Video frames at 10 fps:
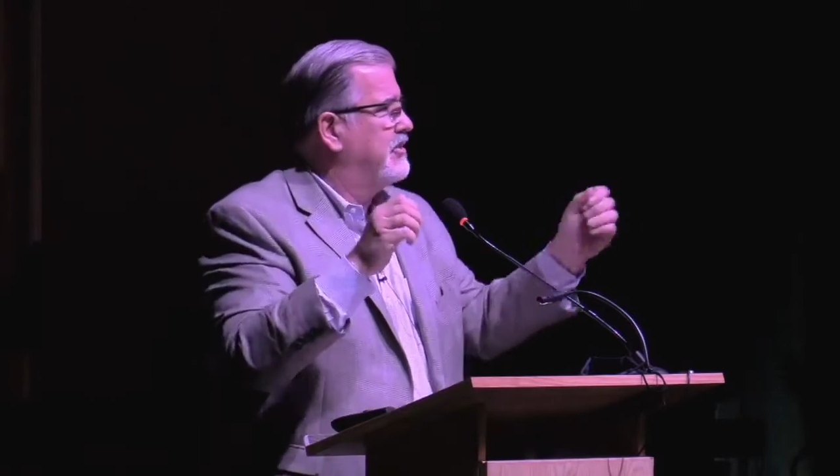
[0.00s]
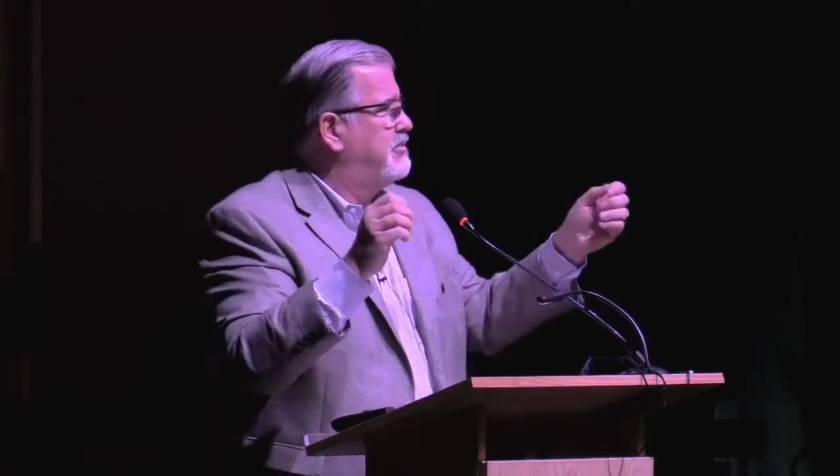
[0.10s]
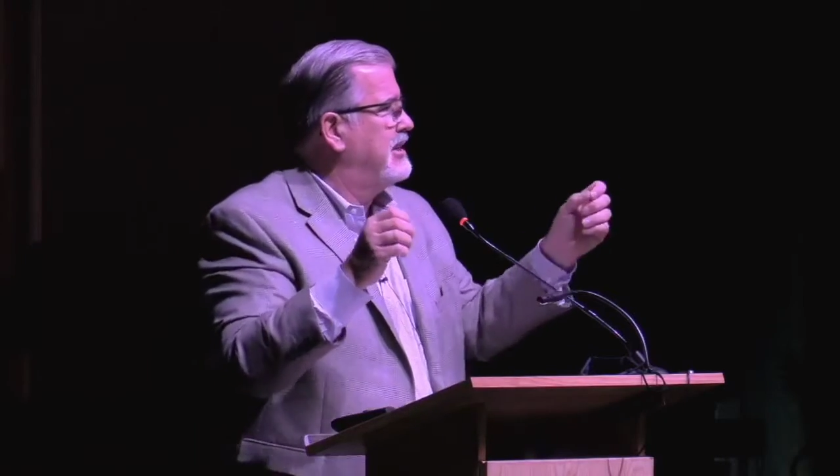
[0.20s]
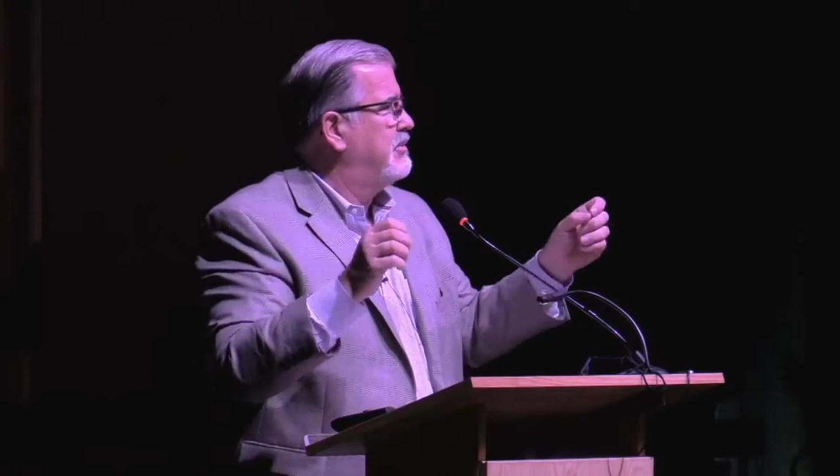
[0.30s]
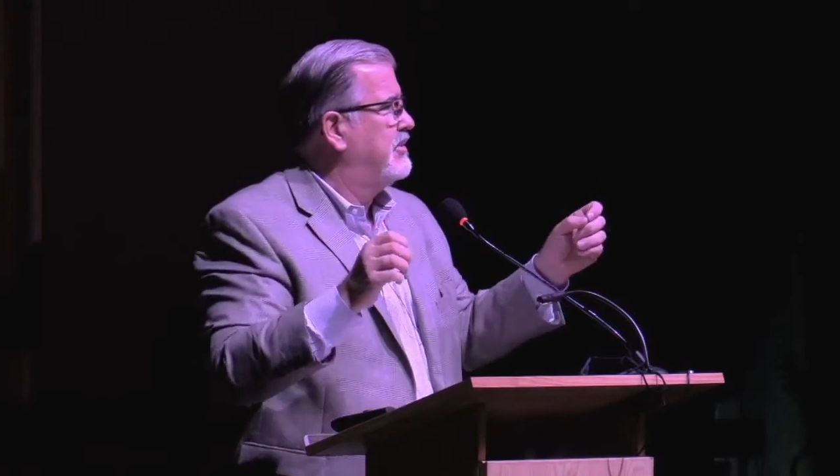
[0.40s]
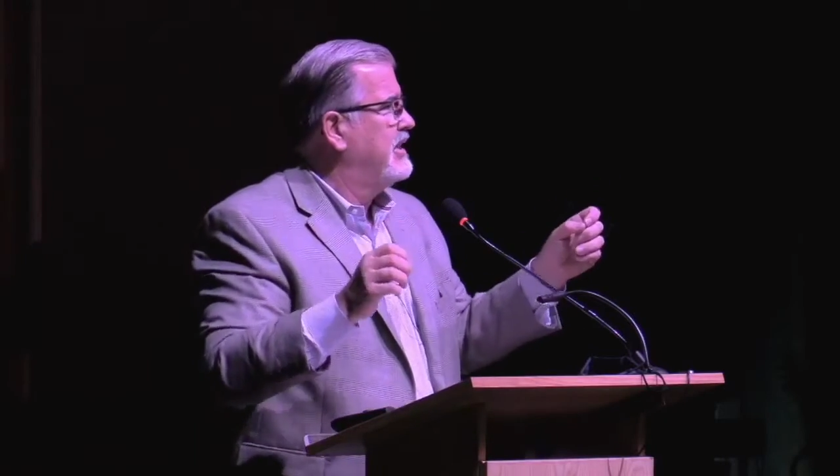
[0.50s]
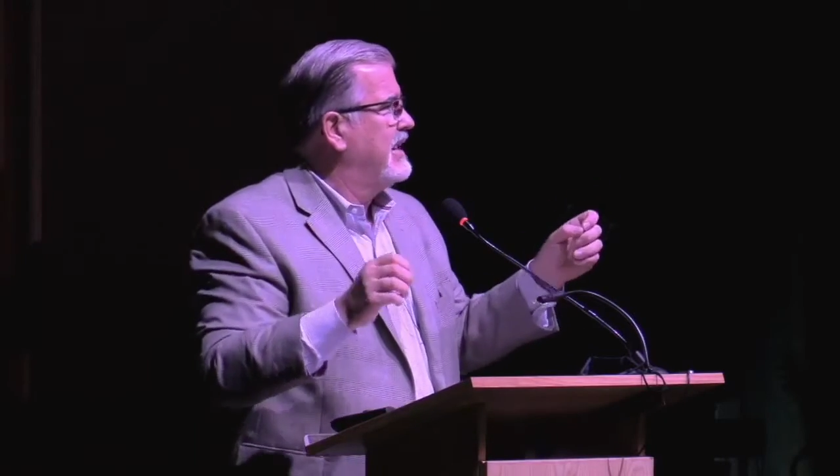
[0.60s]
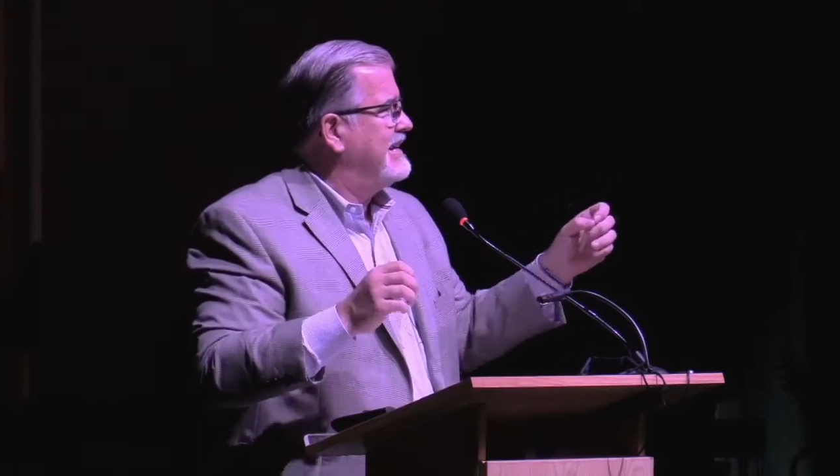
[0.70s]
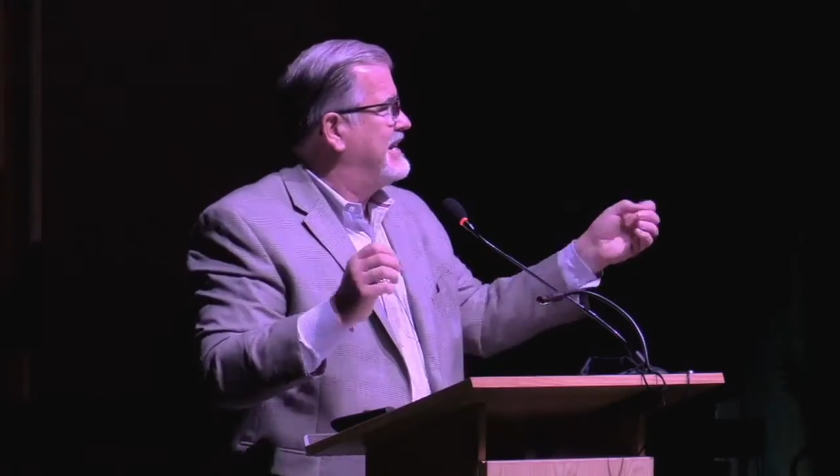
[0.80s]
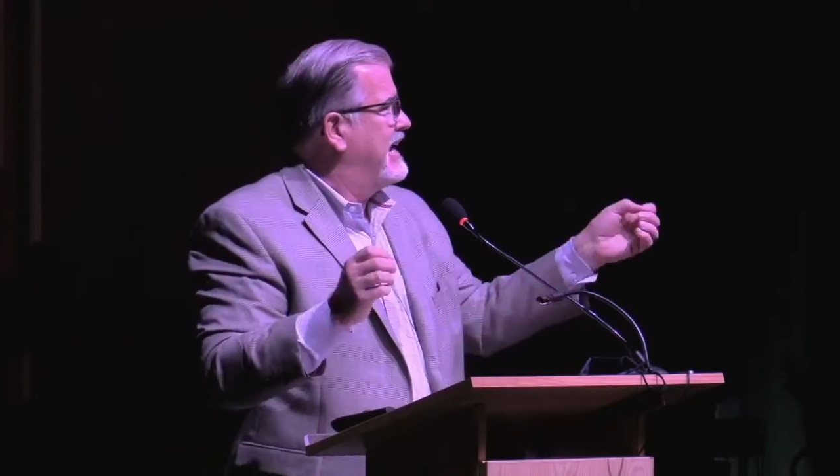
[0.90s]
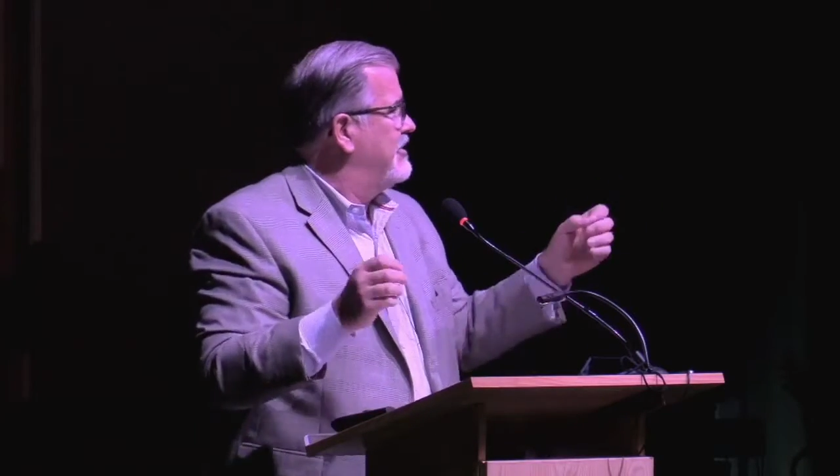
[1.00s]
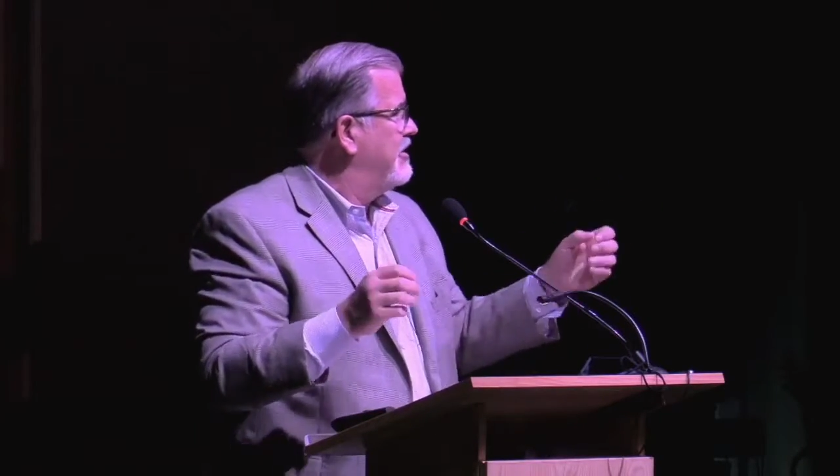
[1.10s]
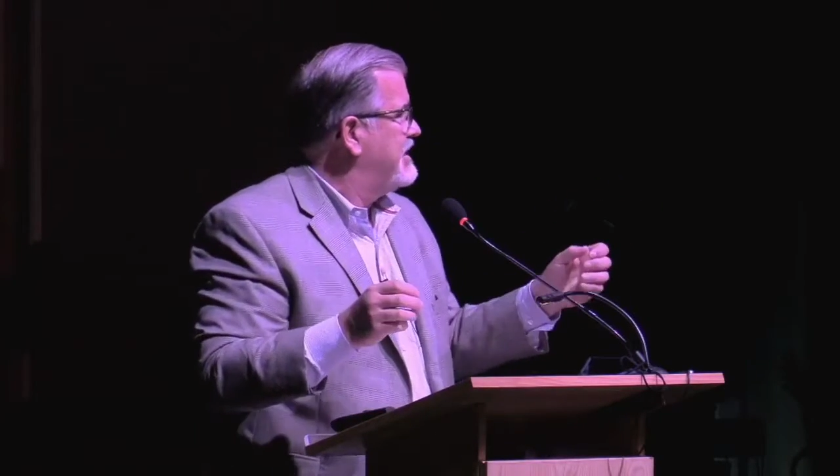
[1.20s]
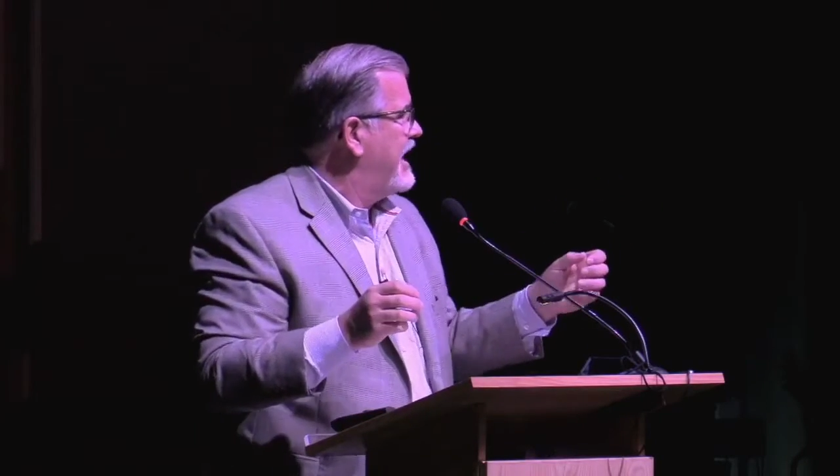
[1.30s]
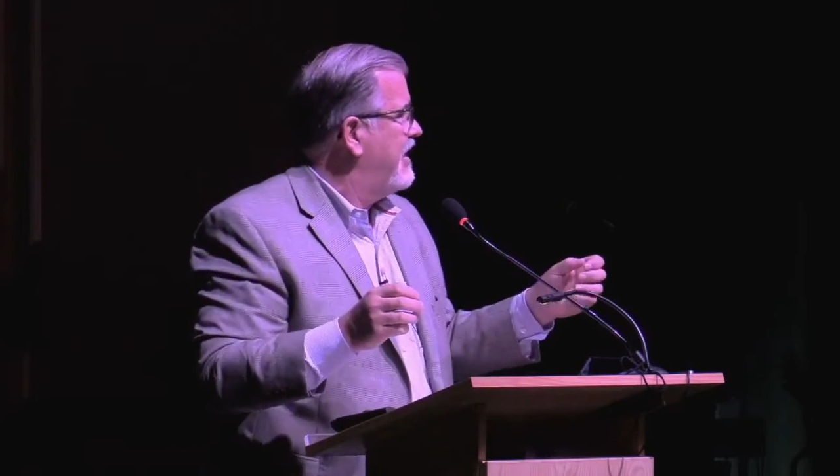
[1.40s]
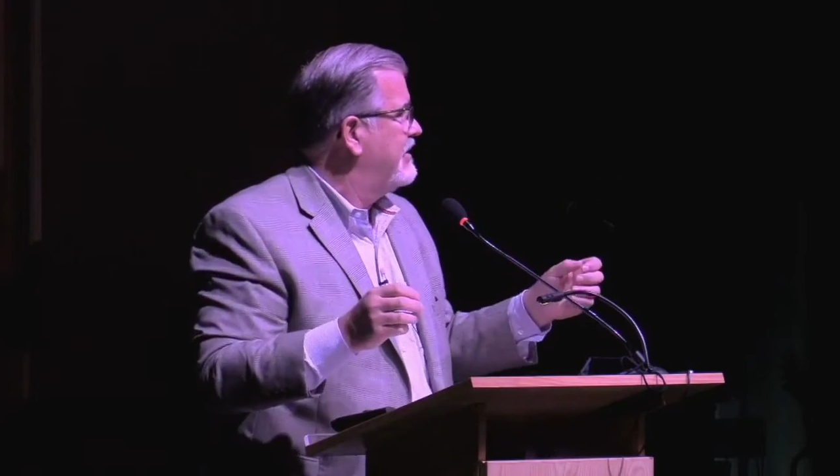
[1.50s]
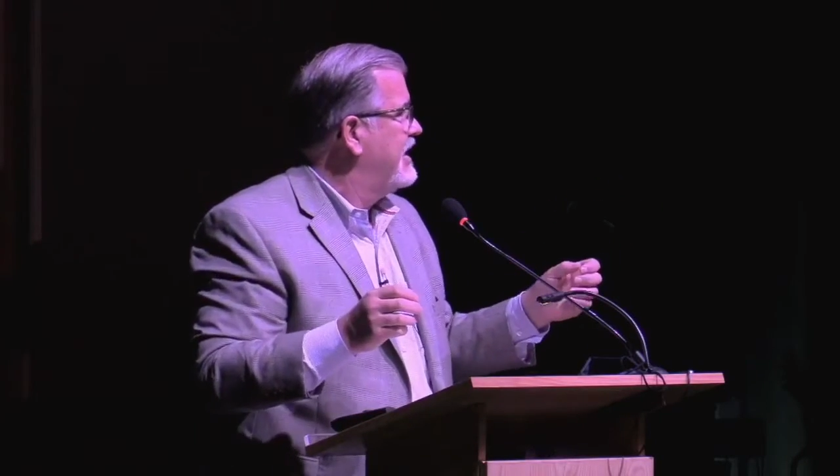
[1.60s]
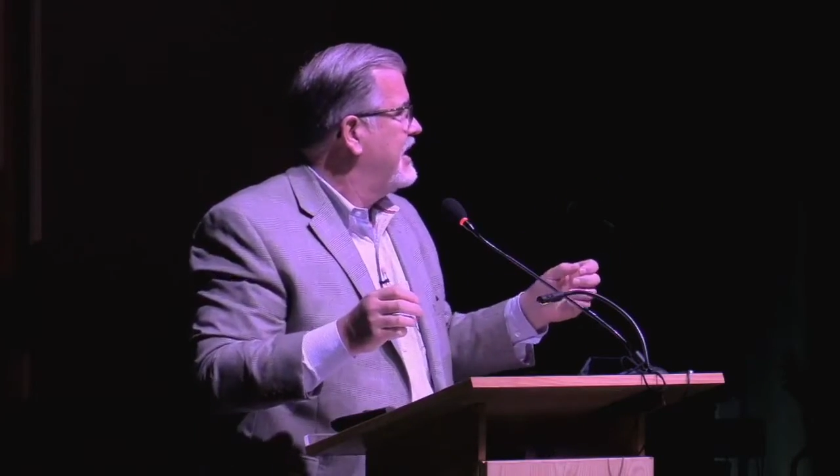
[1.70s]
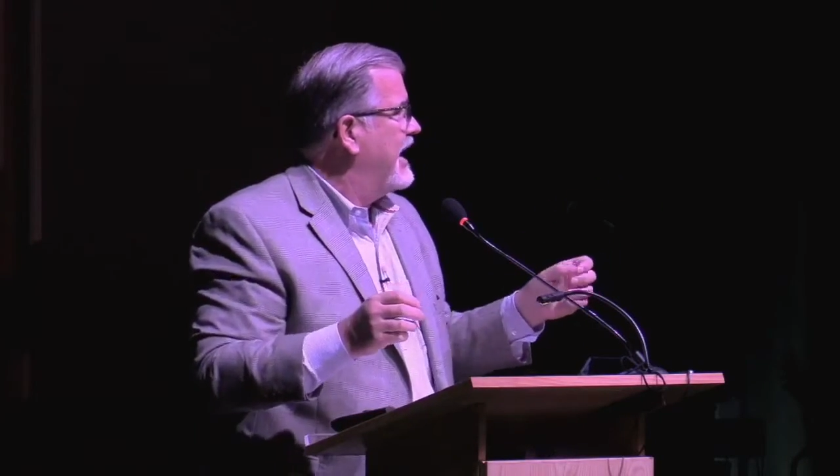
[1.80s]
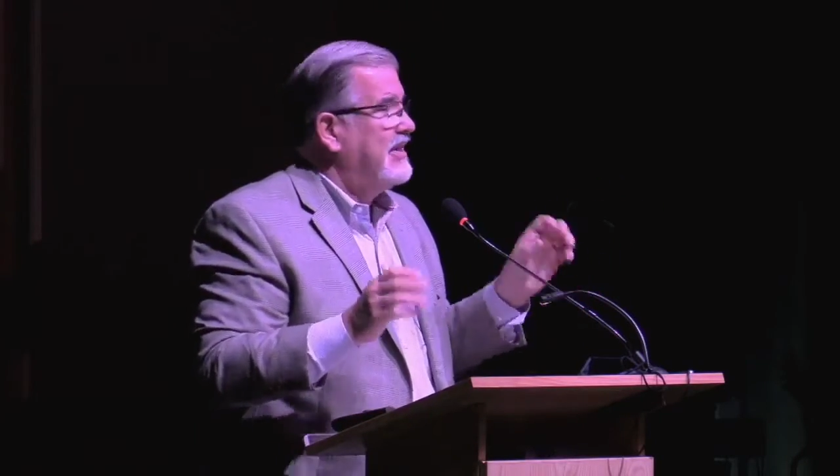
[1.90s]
other people and tear them down